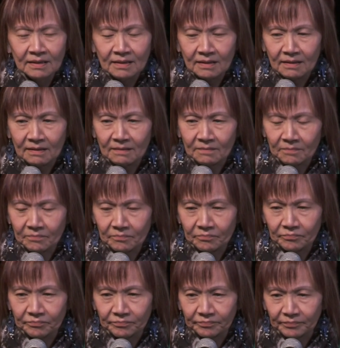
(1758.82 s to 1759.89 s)

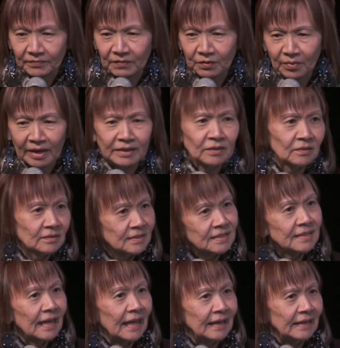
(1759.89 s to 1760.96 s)

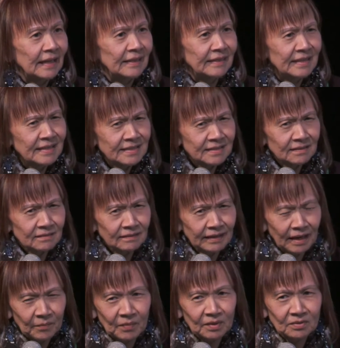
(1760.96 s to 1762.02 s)
triclosan, and these are
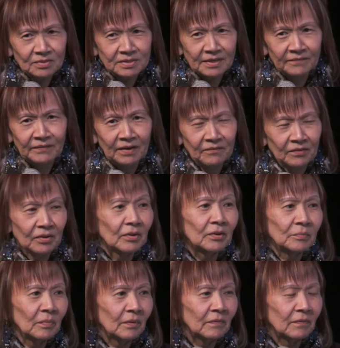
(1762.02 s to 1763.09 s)
chemicals I've never
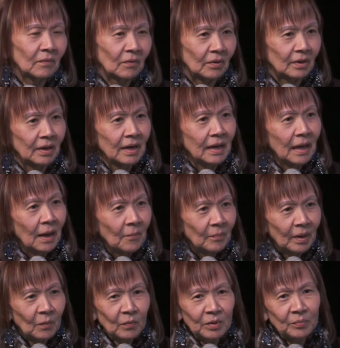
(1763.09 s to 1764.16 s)
heard before.
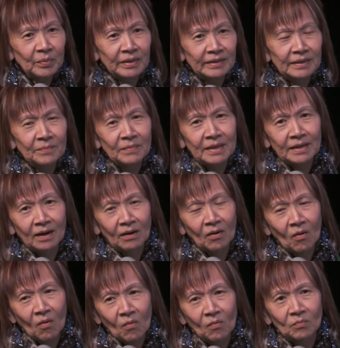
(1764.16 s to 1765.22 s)
But we bring them in our
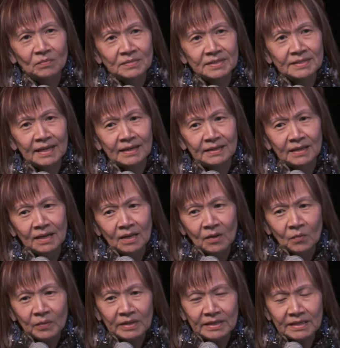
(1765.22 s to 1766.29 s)
homes, and
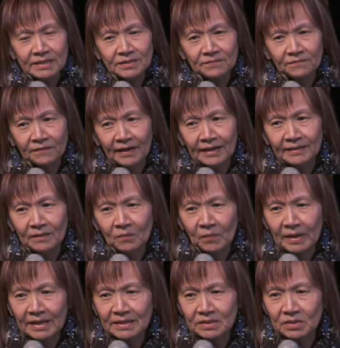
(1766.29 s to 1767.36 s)
we need to find a
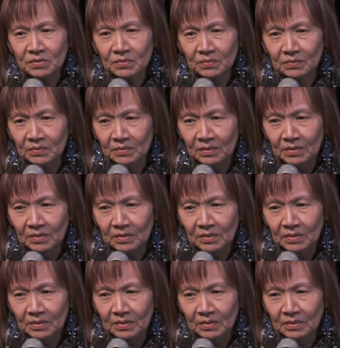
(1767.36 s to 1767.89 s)
way to